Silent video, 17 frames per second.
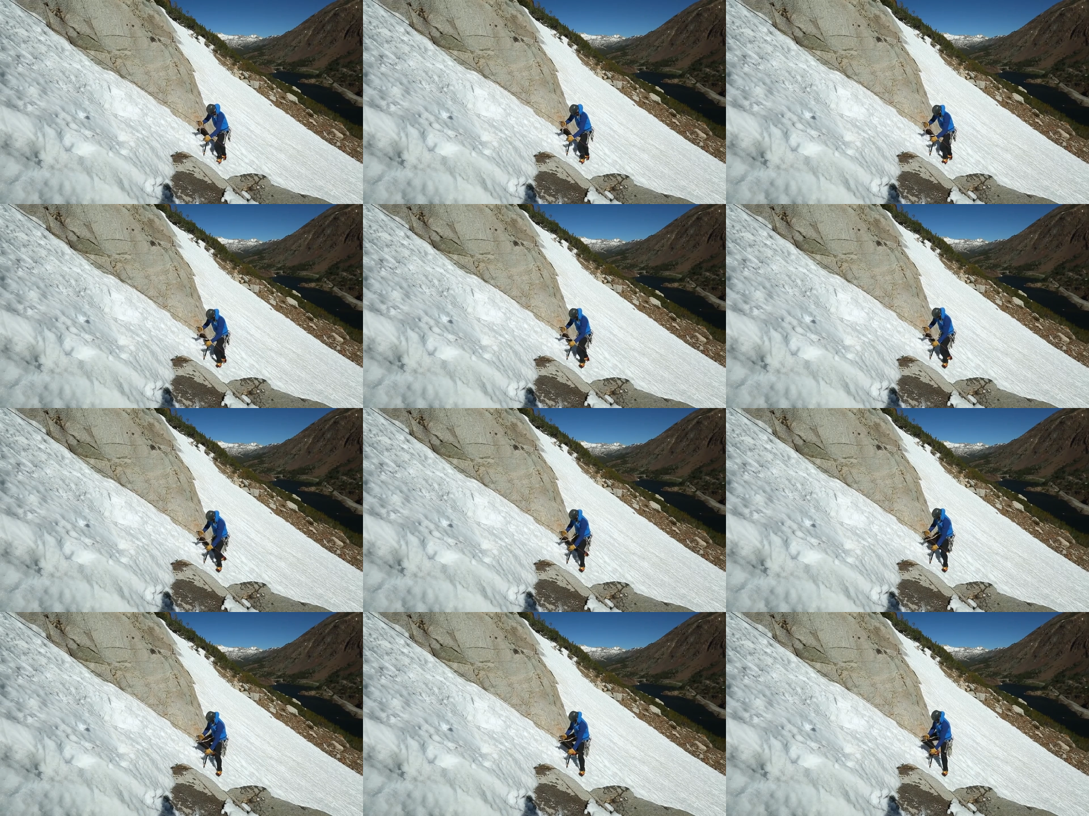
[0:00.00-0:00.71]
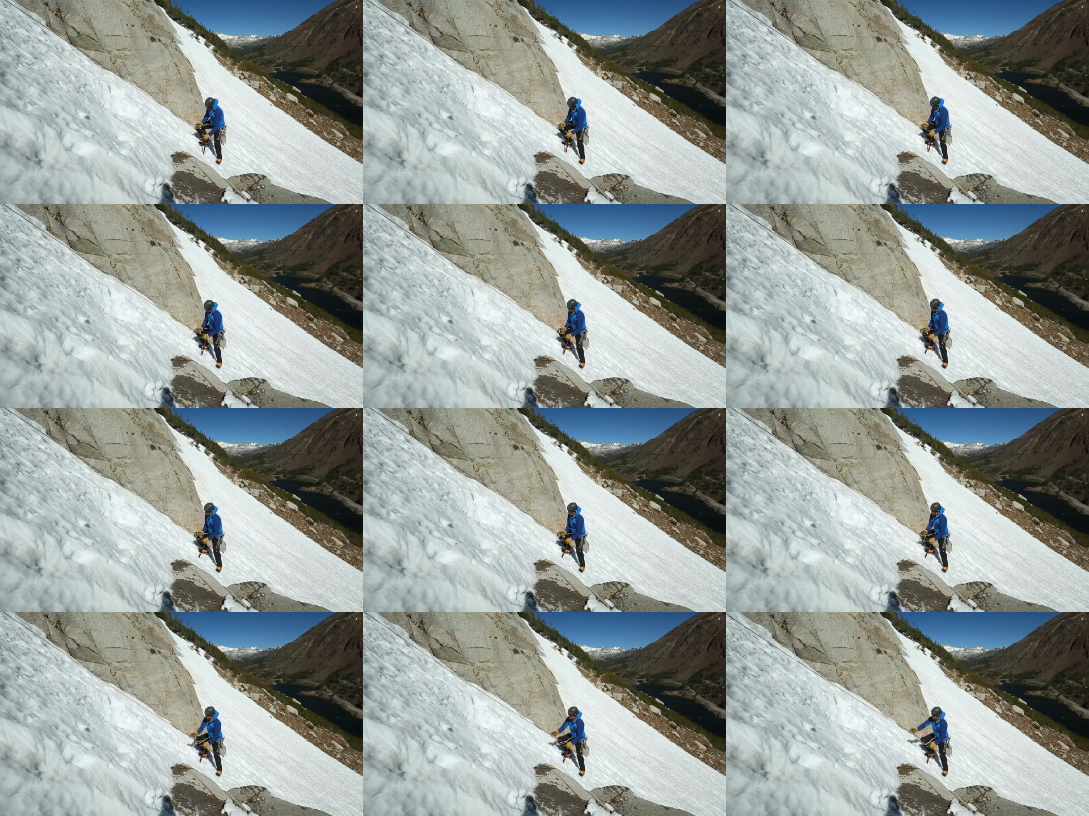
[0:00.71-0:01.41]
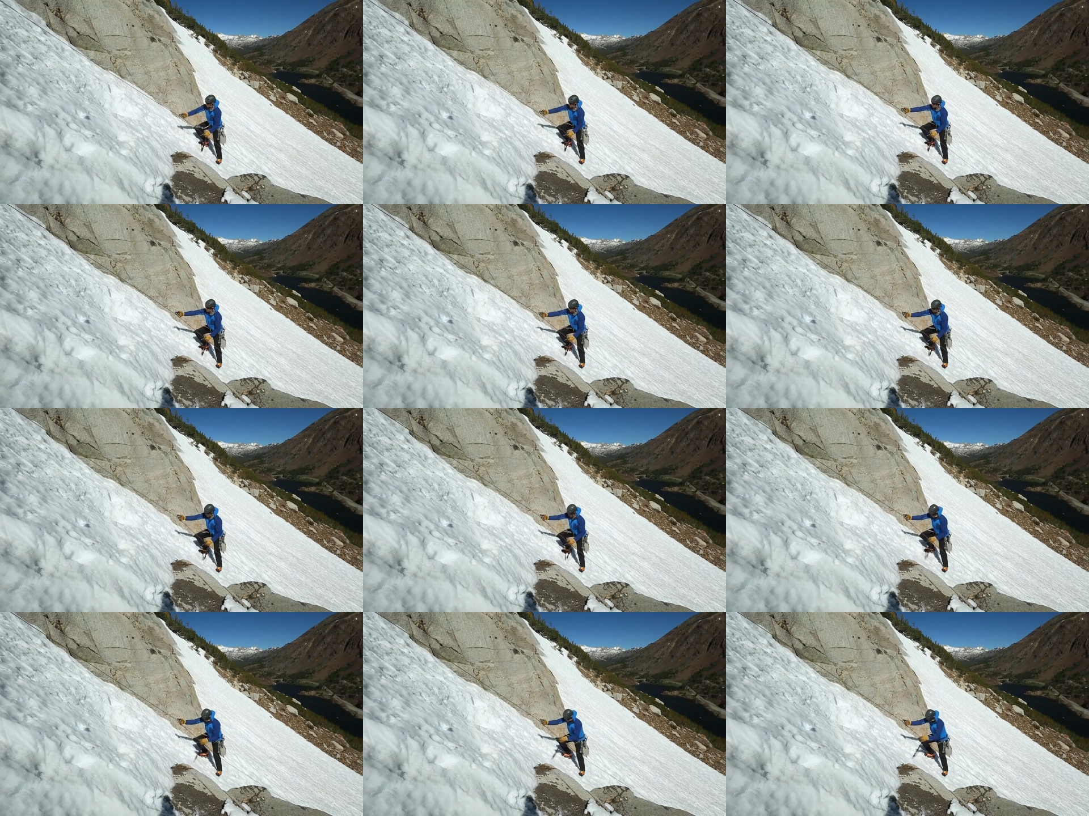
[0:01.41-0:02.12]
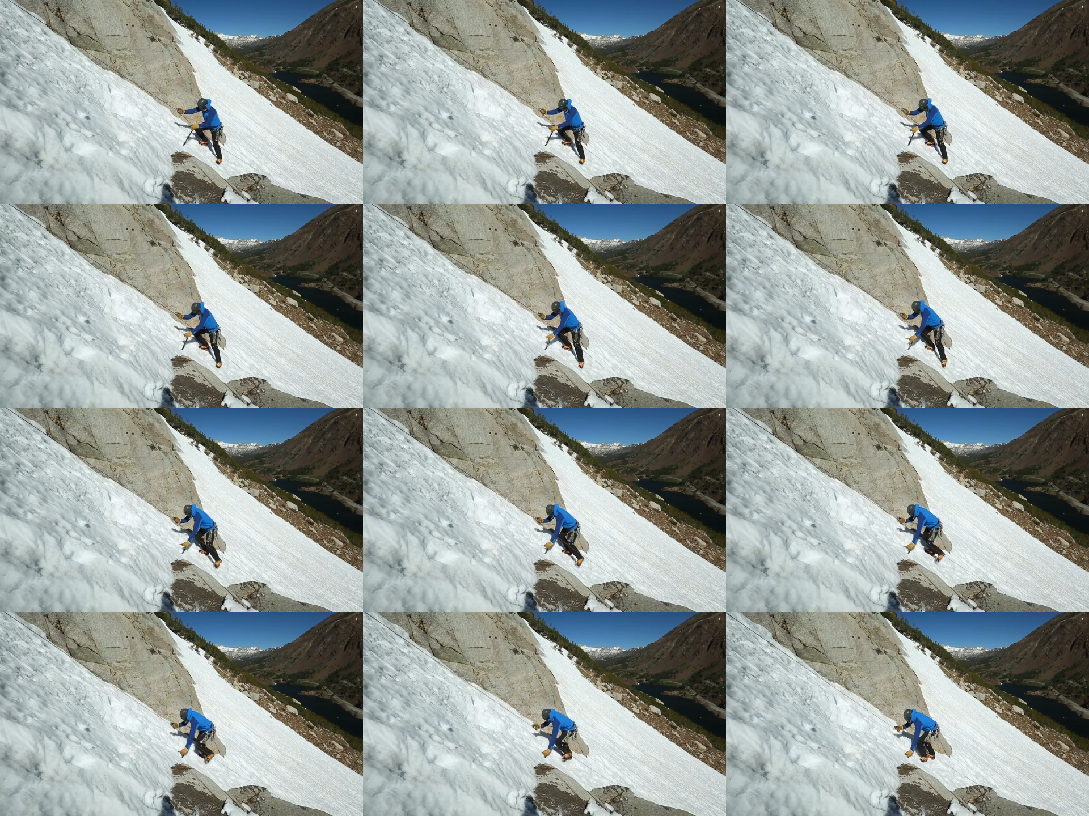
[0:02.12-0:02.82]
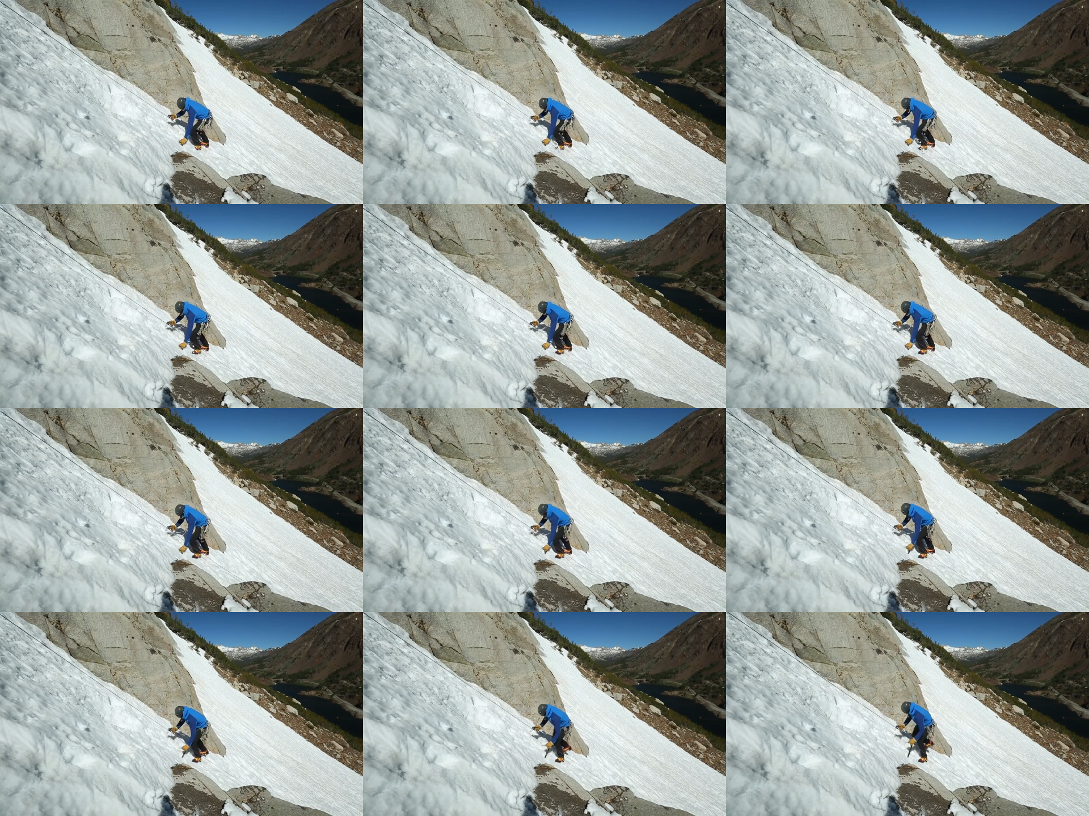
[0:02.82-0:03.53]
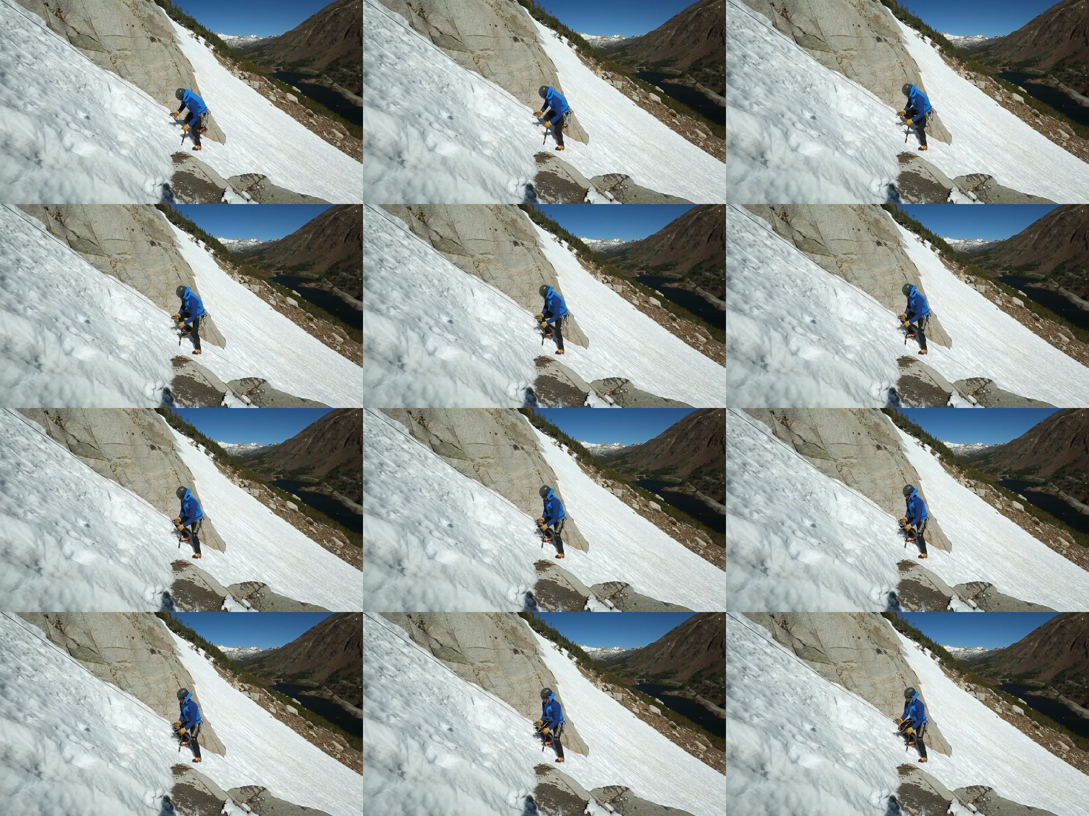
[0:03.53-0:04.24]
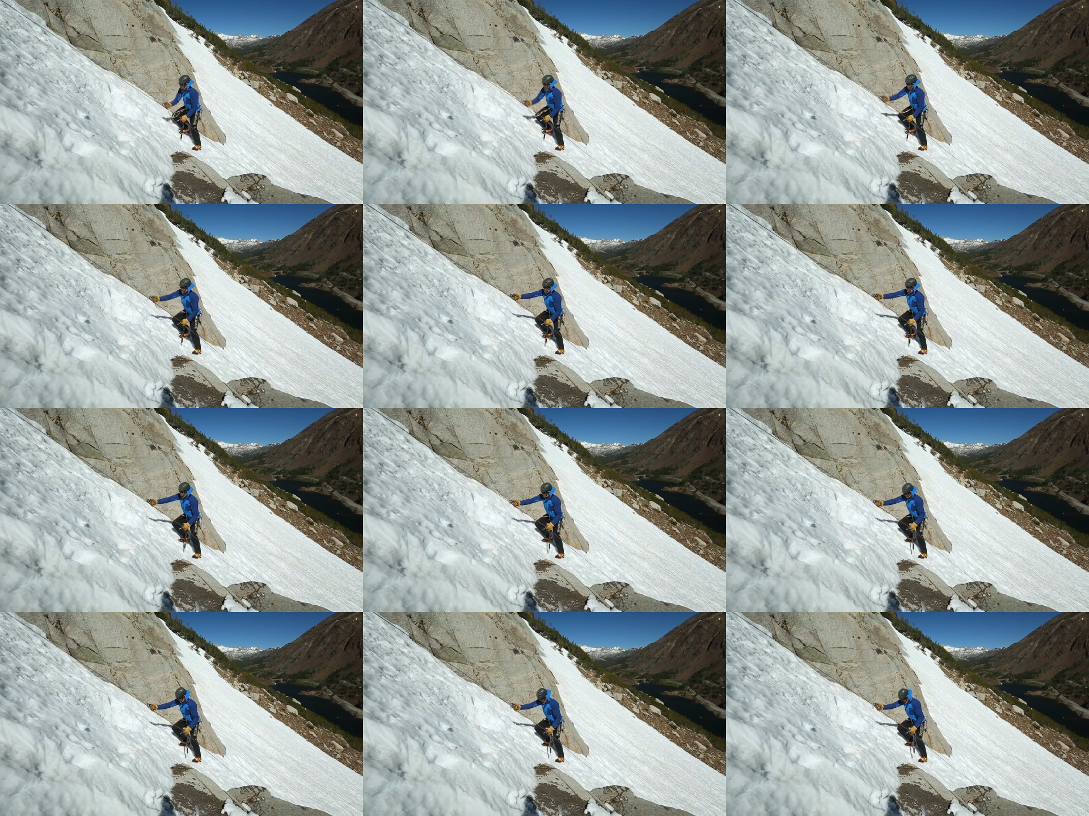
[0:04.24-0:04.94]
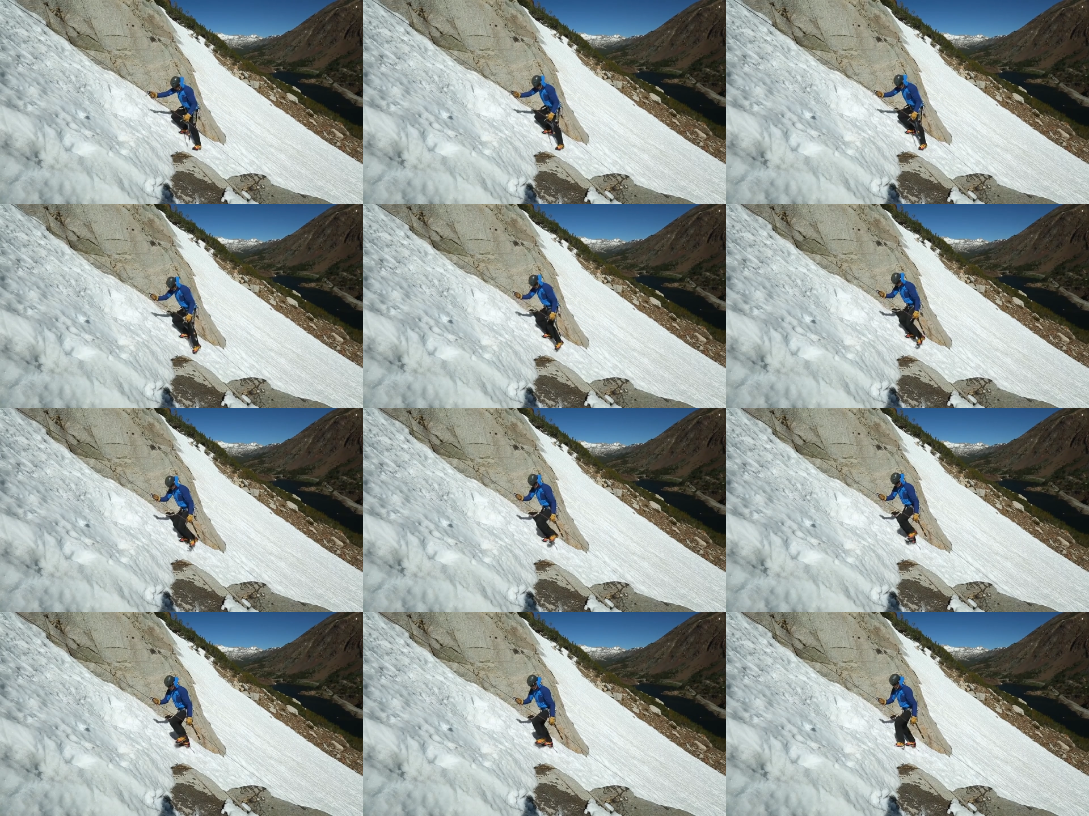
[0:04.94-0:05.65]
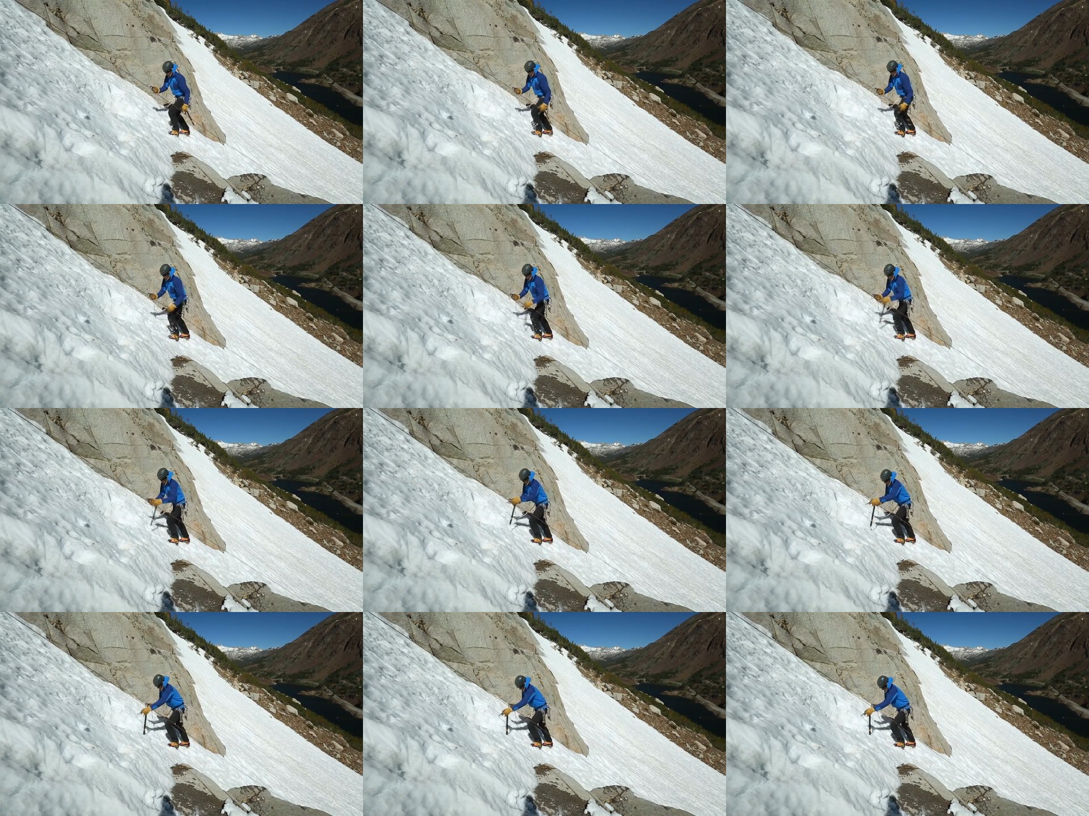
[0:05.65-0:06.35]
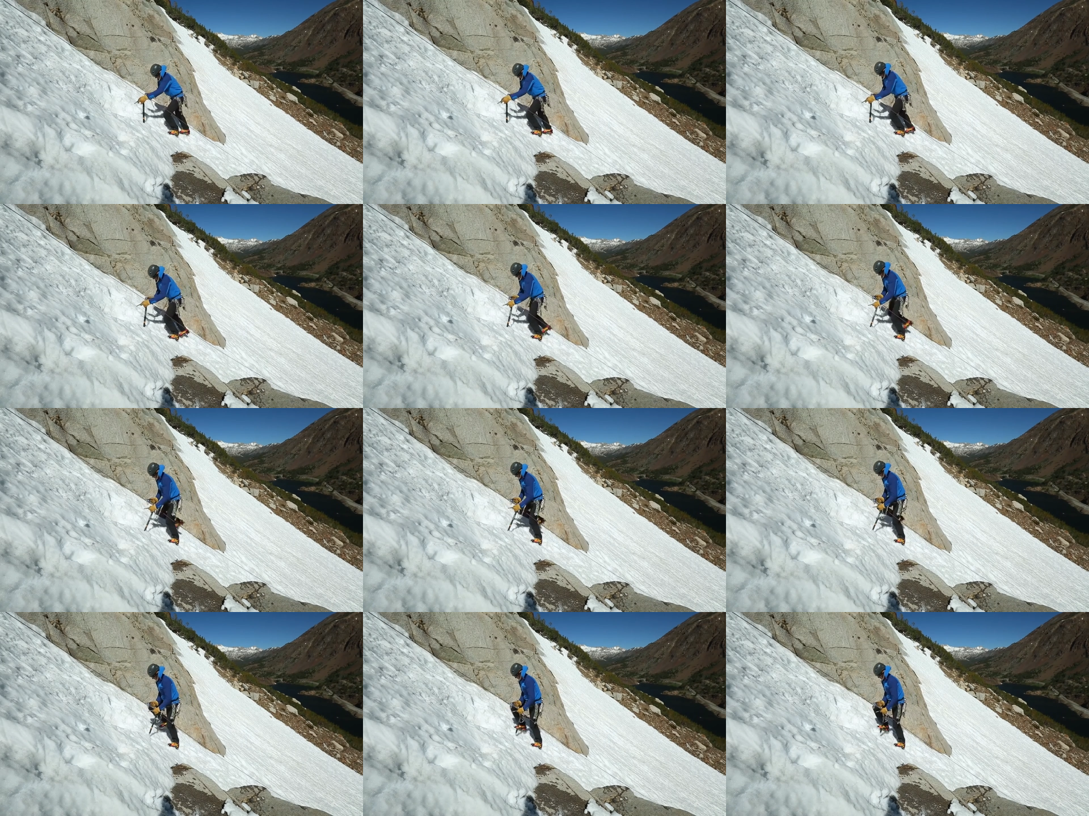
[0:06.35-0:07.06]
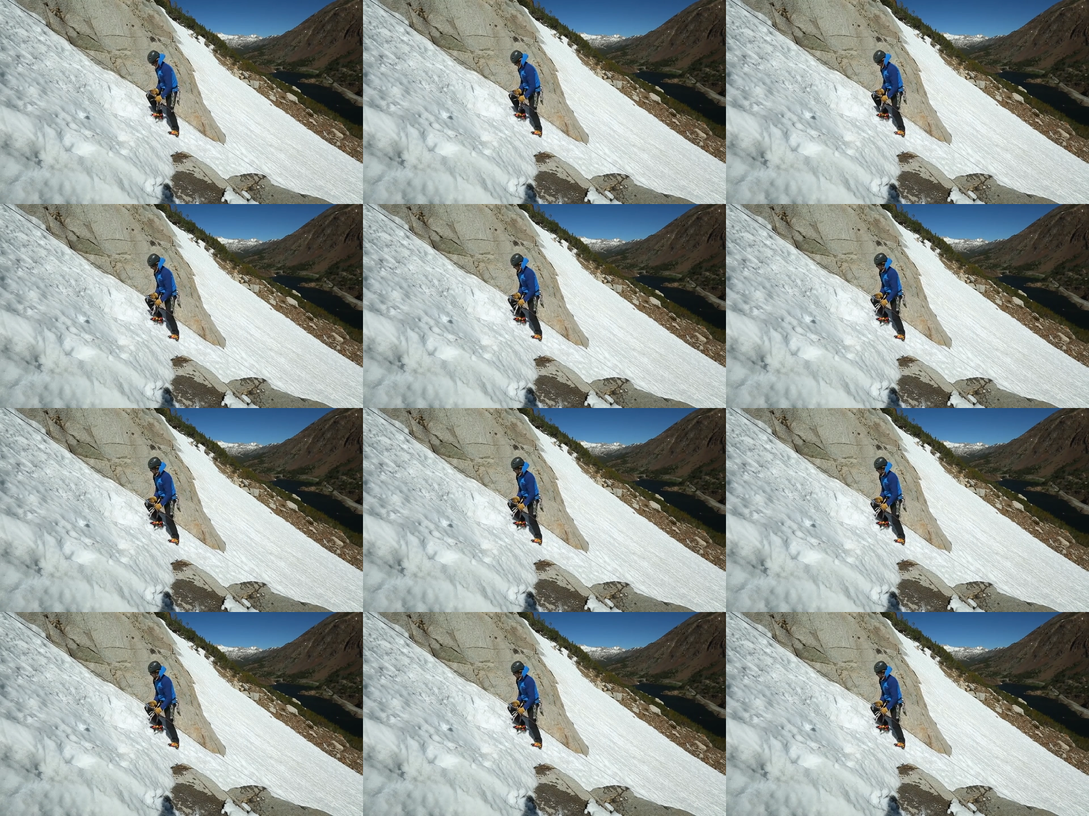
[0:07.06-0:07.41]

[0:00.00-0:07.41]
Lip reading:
[unreadable: no face in view]